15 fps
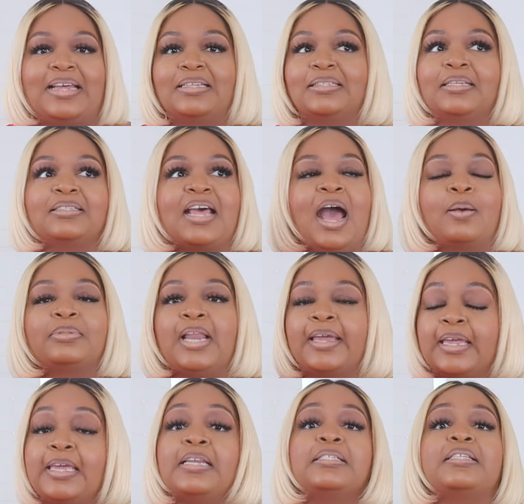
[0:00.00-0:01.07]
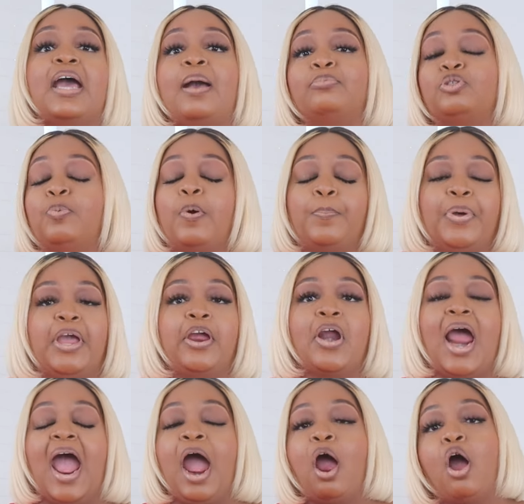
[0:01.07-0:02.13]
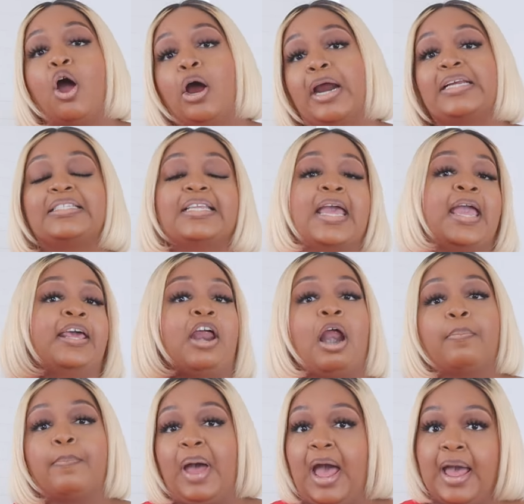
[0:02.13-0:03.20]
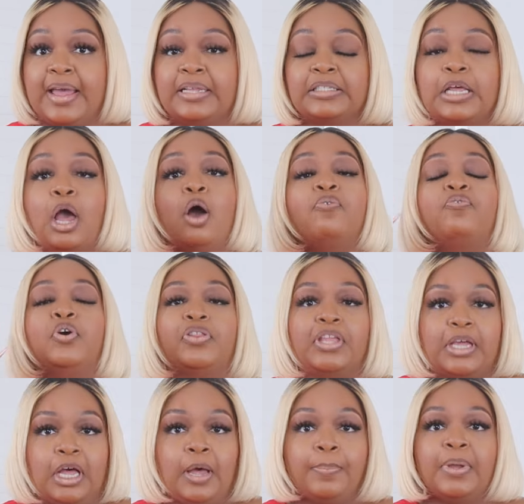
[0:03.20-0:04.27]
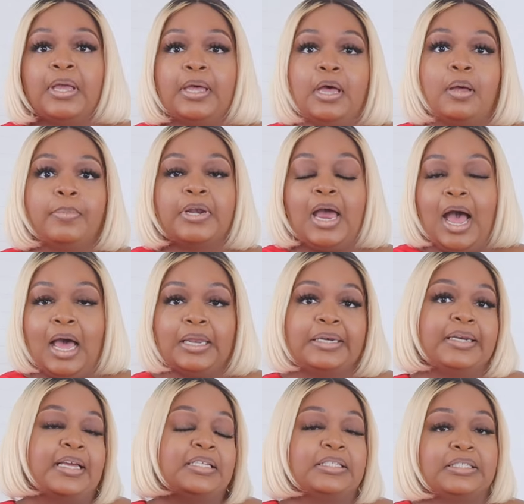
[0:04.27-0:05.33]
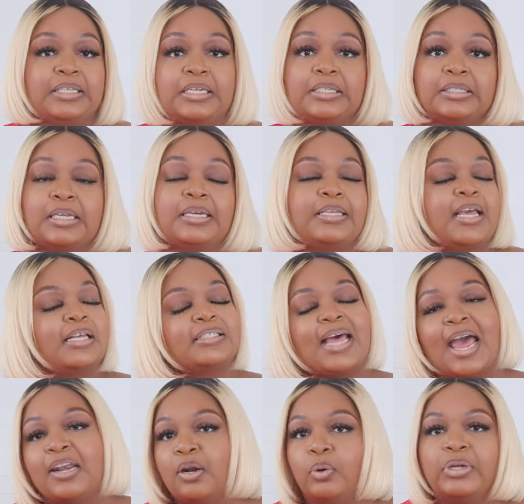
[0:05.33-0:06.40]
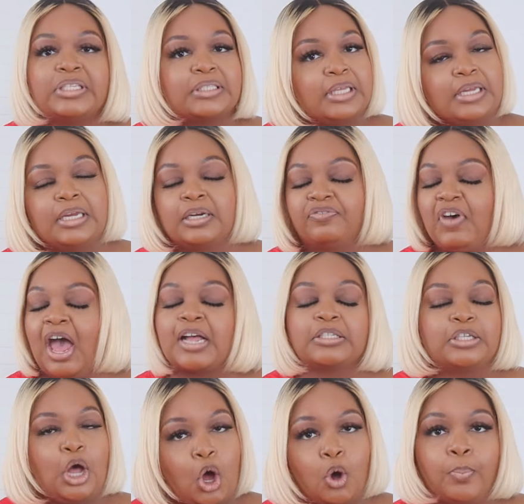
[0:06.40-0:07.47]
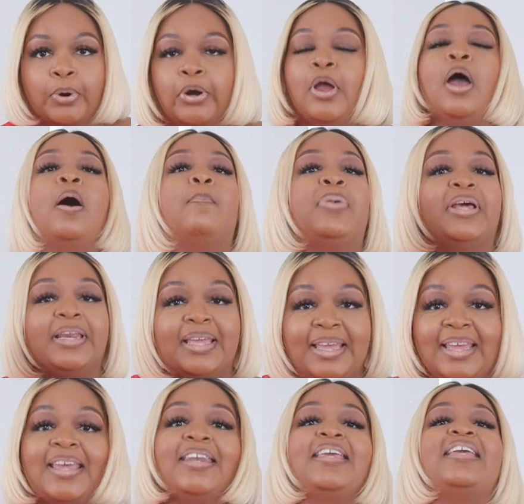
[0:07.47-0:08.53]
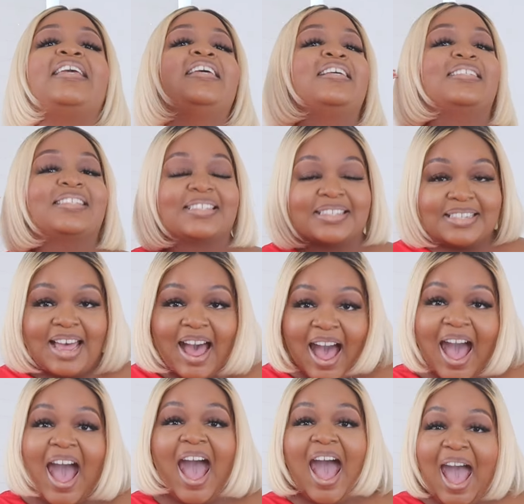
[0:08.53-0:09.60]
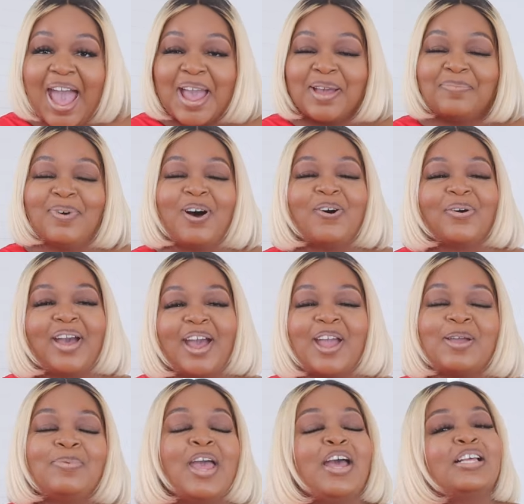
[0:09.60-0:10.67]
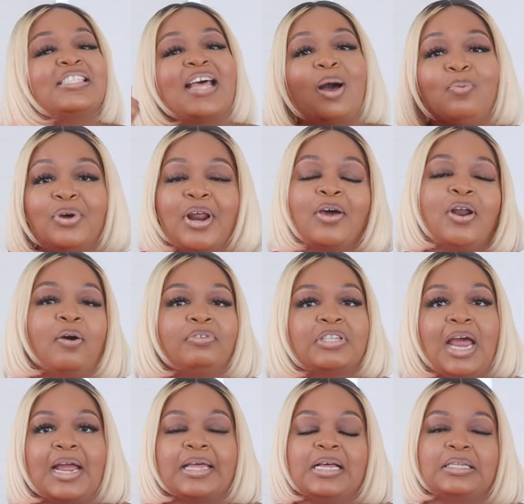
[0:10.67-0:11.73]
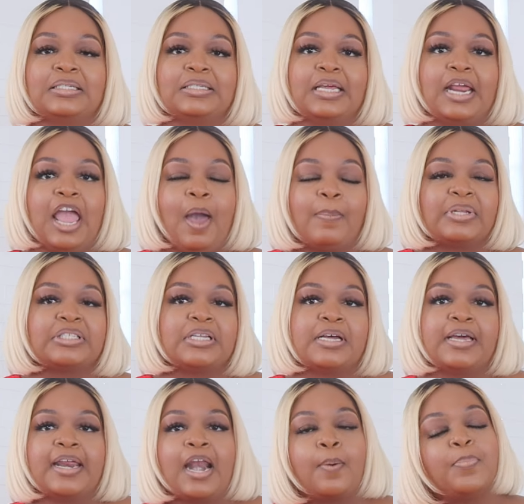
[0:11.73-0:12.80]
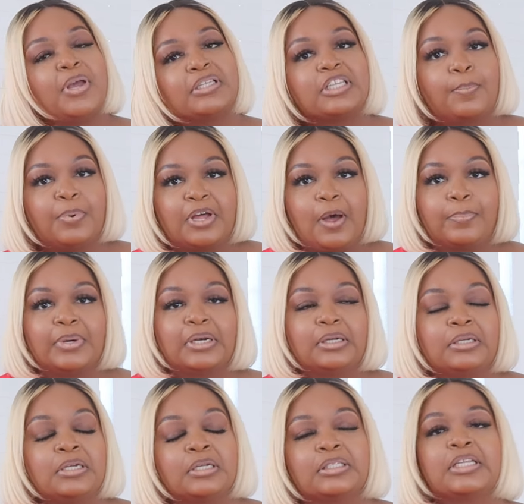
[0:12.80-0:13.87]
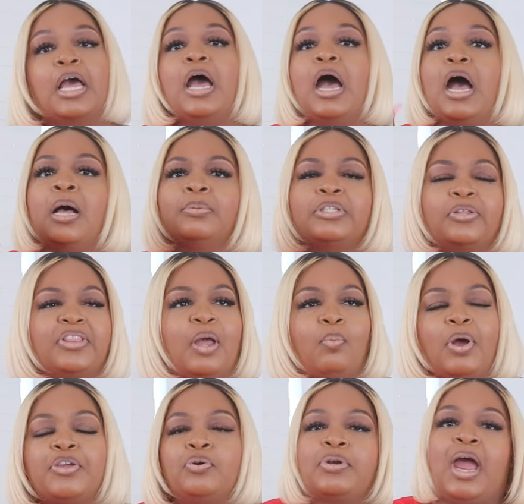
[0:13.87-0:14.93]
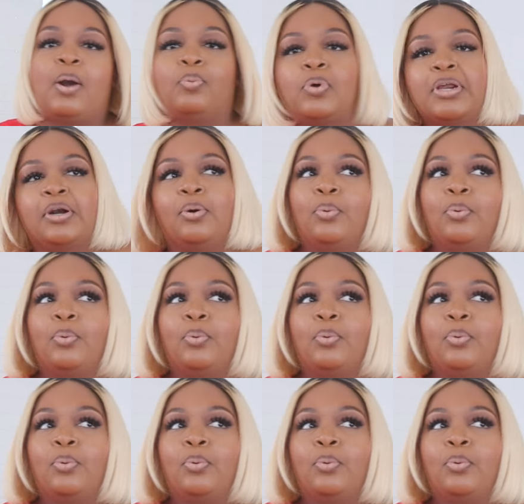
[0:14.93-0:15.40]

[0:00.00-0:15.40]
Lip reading: cousins, I was like, it is time to prepare our hearts and our minds for the up and coming holiday season. Yes, I know it's the end of October, but it is time, okay? So I went on over to our cousins at Amazon and I picked up a couple of looks, so that way you're not running